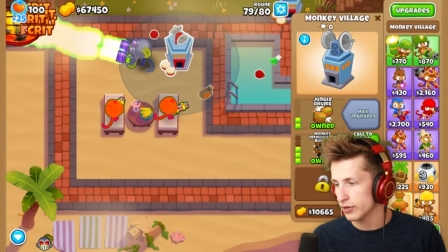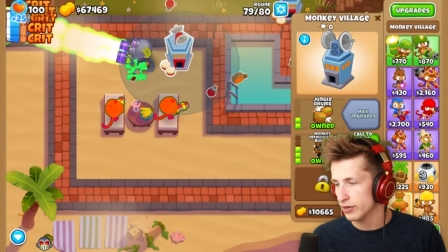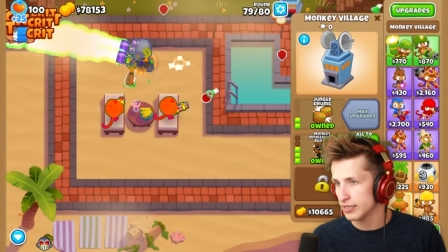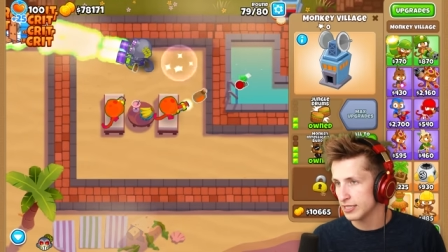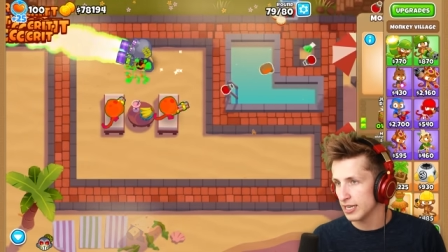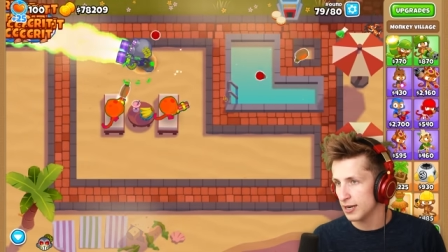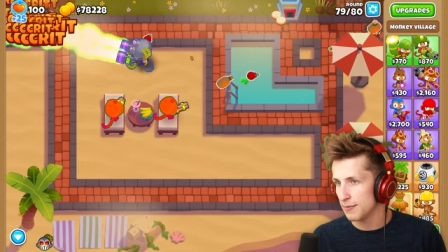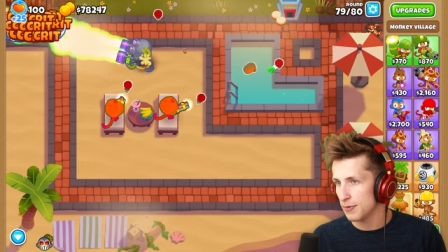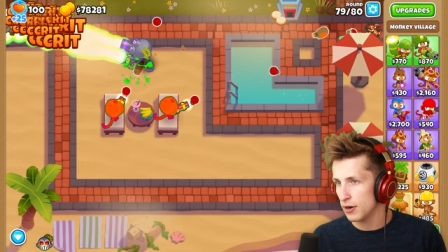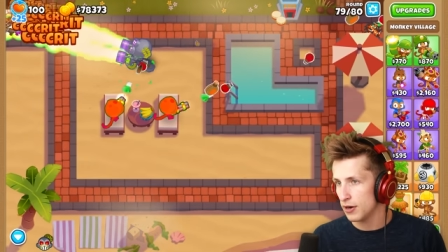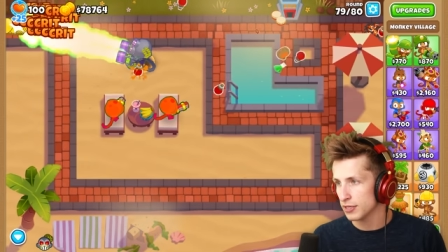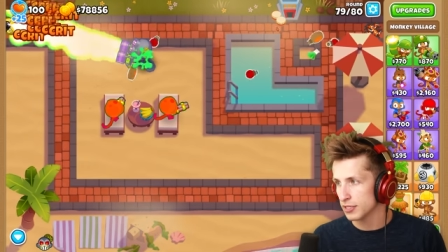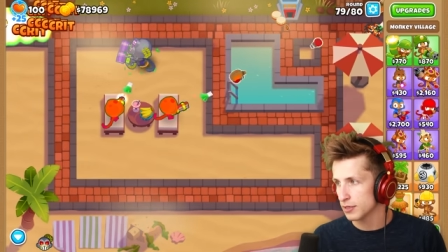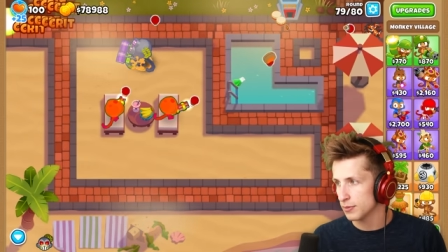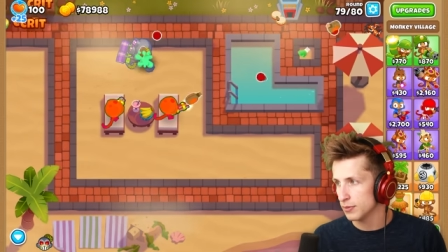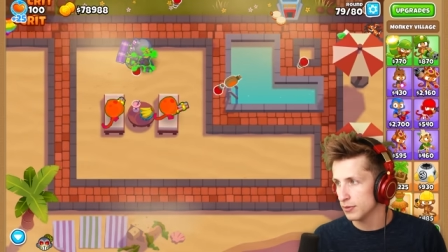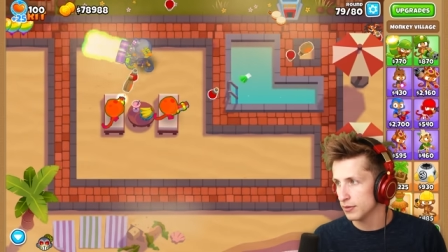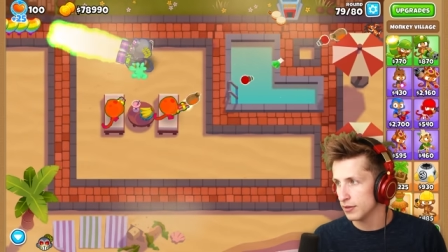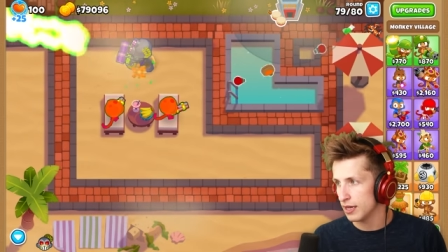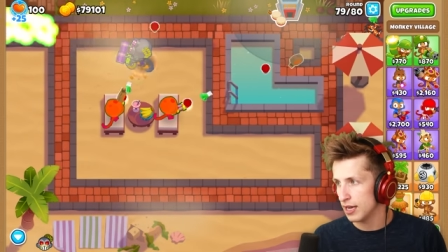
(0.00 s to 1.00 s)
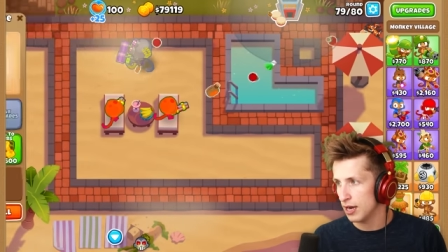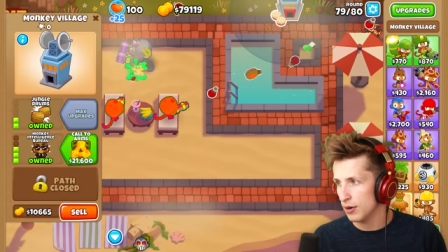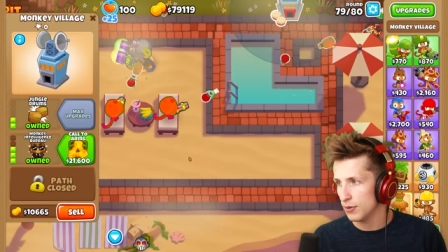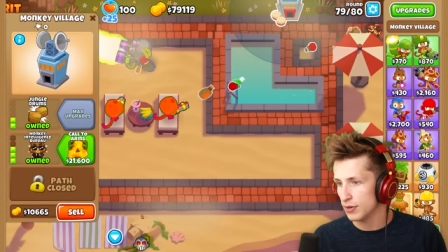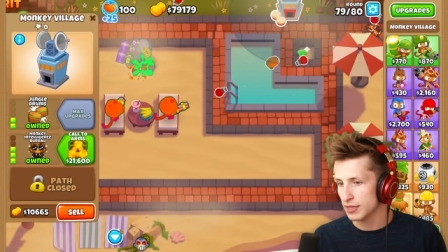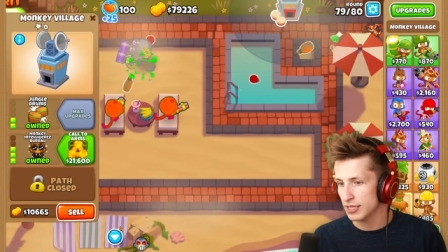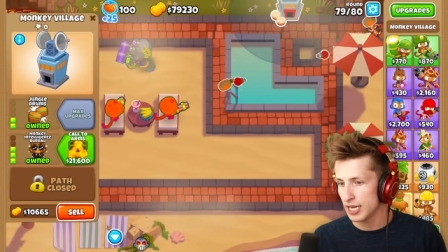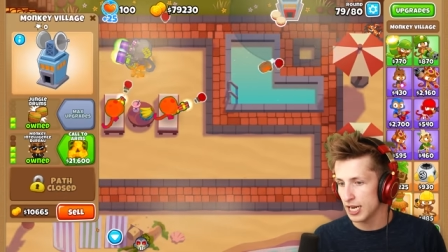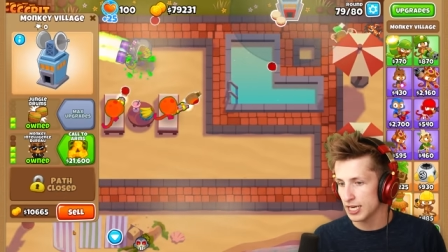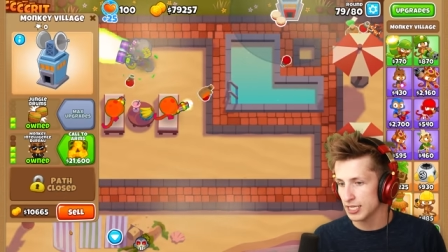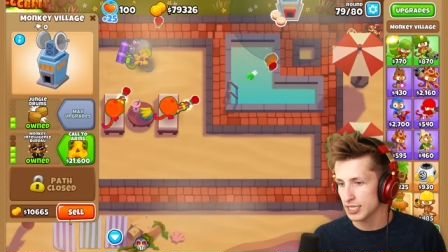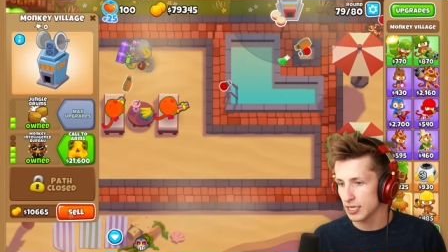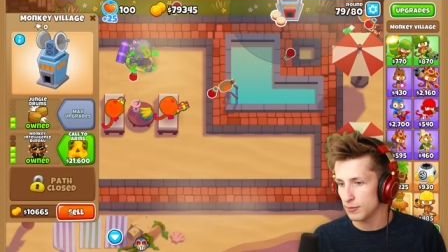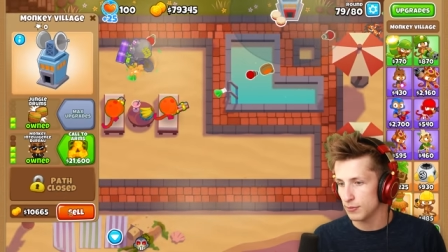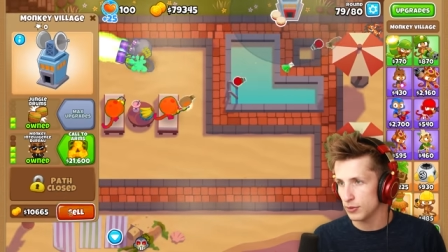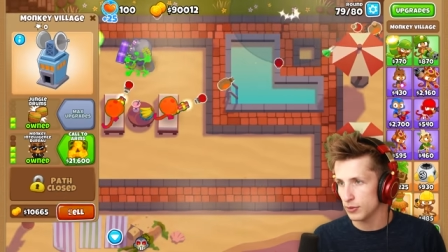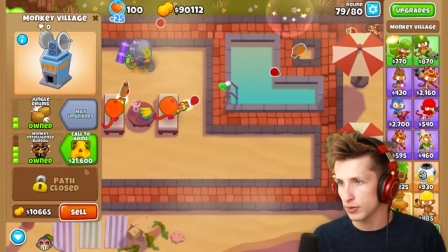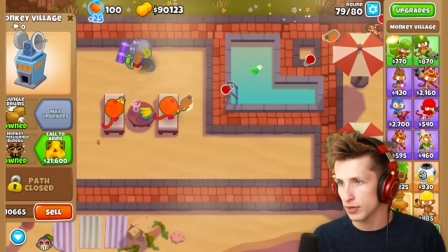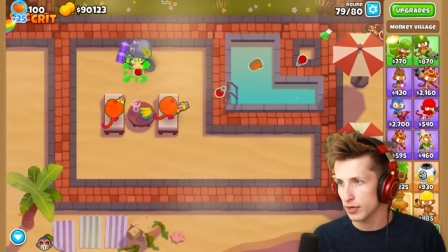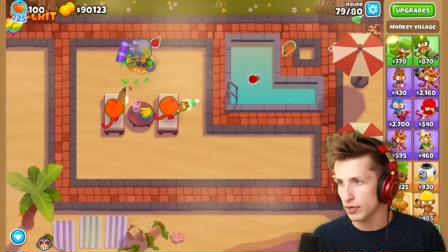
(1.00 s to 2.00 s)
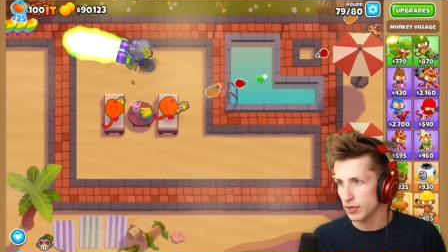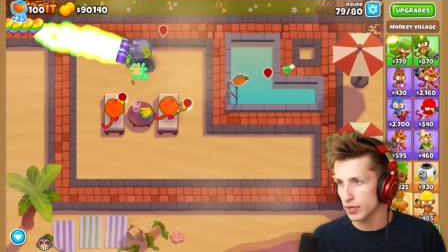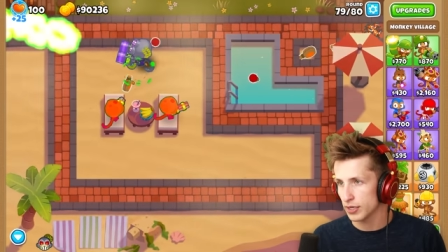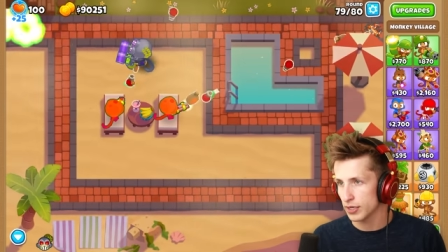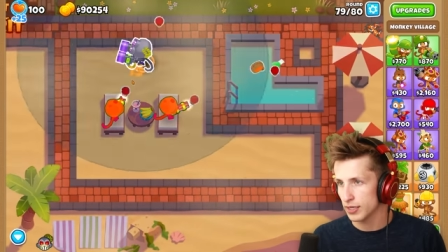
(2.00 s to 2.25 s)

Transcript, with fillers: Is that possible? I want the anti bloon gunner.